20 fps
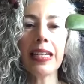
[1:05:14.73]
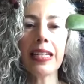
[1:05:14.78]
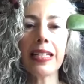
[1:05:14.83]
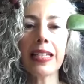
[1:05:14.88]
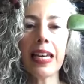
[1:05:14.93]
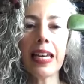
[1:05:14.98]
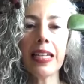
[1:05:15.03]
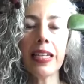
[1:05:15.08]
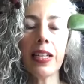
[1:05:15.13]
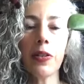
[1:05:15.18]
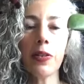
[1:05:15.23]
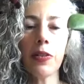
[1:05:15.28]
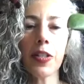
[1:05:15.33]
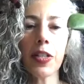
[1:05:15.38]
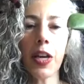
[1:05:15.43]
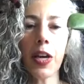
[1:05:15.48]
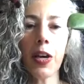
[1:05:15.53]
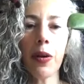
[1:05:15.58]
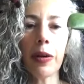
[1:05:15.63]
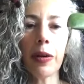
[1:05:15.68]
is saying, years
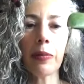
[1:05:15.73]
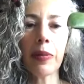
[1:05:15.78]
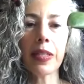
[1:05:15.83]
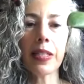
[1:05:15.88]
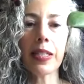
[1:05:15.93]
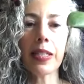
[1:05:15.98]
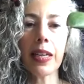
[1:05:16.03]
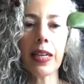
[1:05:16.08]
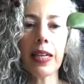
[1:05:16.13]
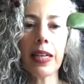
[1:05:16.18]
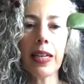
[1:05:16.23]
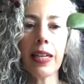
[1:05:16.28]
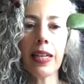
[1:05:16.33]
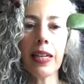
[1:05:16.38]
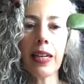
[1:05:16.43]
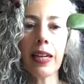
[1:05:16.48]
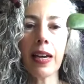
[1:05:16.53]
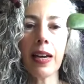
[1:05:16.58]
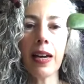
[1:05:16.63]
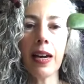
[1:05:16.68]
ago, I was
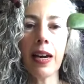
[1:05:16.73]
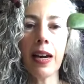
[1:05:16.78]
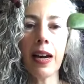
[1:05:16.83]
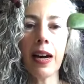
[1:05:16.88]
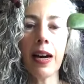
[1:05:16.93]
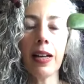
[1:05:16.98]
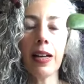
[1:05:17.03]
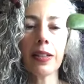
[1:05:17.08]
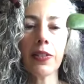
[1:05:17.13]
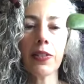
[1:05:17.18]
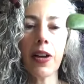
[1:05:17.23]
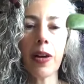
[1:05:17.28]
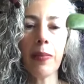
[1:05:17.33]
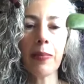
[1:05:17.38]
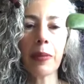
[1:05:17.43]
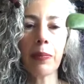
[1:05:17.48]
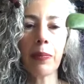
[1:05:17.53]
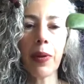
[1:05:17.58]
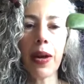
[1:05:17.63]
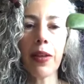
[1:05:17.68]
studying
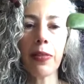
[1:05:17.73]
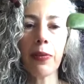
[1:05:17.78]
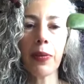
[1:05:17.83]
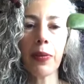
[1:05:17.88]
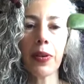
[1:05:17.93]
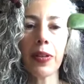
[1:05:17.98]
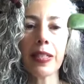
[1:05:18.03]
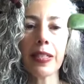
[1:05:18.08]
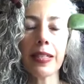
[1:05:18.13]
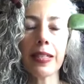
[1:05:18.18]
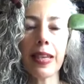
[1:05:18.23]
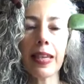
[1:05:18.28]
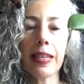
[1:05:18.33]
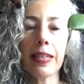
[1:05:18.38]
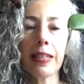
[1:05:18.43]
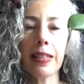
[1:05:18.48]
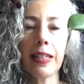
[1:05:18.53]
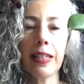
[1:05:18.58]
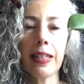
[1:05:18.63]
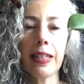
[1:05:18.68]
holotropic breath work in St.
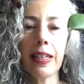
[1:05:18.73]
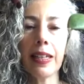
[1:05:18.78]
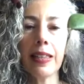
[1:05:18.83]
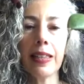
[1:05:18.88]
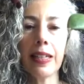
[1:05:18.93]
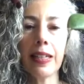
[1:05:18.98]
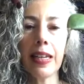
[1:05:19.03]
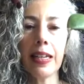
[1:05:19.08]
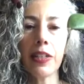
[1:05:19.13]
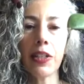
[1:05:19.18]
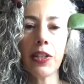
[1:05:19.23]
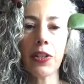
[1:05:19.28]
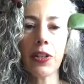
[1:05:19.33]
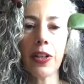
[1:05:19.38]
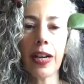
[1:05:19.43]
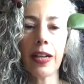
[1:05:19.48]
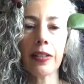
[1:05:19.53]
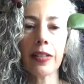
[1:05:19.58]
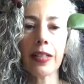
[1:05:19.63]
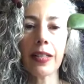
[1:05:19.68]
Helena, and the nature
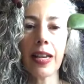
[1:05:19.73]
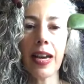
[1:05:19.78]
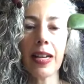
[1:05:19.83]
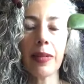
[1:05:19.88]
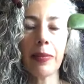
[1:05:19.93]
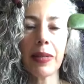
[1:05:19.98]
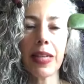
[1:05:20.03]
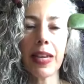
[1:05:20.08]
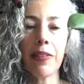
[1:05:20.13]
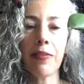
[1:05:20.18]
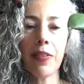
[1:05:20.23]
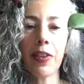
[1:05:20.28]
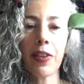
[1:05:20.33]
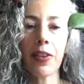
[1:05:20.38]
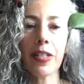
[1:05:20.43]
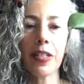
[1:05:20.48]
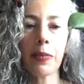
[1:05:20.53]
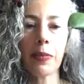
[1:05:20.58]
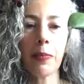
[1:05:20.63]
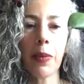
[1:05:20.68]
outside became
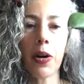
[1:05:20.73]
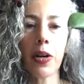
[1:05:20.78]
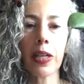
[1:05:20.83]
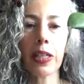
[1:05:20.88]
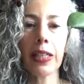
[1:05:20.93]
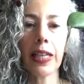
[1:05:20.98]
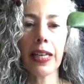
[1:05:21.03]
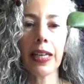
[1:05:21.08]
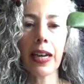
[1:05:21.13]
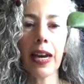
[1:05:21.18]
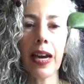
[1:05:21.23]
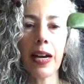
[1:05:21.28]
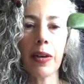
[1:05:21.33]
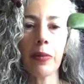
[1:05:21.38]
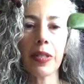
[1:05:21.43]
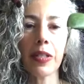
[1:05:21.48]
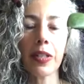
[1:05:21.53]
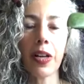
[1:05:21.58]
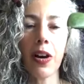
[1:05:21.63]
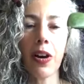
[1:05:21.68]
very sparkling. I
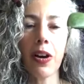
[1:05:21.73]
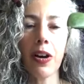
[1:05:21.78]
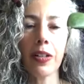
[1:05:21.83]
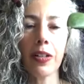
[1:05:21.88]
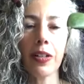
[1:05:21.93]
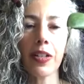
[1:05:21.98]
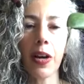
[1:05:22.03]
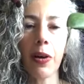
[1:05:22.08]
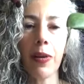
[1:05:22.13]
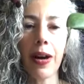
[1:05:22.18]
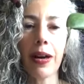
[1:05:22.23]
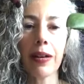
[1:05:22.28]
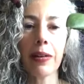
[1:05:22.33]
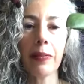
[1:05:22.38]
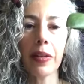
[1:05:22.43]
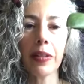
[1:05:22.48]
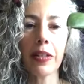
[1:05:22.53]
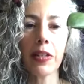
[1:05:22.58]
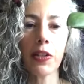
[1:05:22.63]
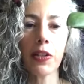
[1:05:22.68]
was called to go out
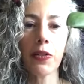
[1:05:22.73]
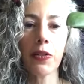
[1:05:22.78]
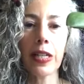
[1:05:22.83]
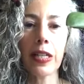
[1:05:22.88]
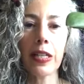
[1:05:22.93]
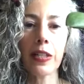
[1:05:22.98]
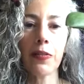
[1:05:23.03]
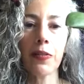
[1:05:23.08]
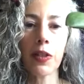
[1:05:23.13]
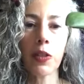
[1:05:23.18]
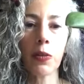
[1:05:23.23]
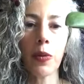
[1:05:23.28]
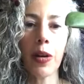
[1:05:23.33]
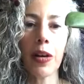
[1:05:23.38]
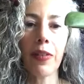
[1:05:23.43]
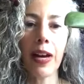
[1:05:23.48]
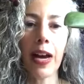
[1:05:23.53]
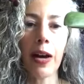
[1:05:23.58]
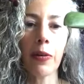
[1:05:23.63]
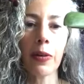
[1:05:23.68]
among the trees for
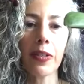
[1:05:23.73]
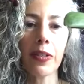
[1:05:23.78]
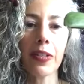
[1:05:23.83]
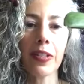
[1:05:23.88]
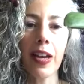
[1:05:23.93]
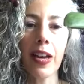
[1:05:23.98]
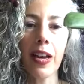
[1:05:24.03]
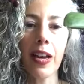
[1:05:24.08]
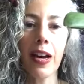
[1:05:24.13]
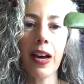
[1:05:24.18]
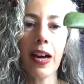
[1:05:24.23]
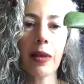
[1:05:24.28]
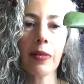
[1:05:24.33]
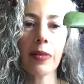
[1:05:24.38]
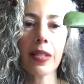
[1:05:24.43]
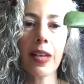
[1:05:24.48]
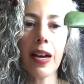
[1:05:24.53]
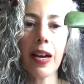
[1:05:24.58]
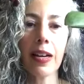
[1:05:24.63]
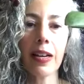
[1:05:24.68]
12 hours. I
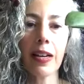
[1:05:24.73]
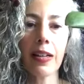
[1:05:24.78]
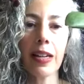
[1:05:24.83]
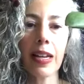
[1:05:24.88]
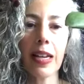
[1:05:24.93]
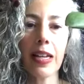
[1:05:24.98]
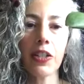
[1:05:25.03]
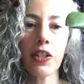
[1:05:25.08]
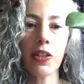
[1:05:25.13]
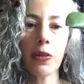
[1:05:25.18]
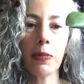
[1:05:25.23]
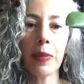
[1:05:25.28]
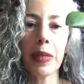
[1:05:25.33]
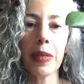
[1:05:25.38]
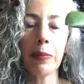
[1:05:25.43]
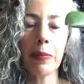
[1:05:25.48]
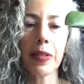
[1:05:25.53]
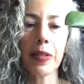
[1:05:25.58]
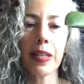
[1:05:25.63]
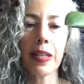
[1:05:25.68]
was high on nature.
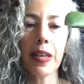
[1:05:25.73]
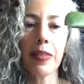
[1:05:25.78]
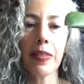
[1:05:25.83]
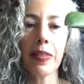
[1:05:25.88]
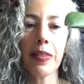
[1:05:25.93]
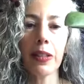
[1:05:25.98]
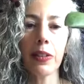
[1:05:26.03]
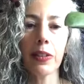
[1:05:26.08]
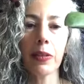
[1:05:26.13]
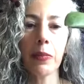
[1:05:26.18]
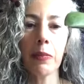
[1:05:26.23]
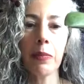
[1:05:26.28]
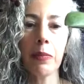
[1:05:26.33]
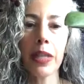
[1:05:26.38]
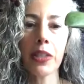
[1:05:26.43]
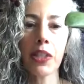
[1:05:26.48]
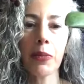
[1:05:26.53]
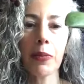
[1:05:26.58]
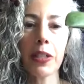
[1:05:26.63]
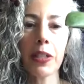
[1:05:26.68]
People said that I looked
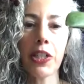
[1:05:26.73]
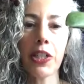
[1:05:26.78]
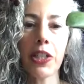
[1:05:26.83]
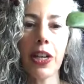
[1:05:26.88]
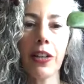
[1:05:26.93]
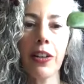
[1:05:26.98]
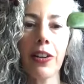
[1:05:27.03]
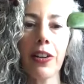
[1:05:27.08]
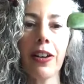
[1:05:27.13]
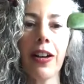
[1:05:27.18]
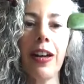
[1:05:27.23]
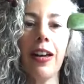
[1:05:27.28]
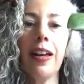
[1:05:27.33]
much, much younger.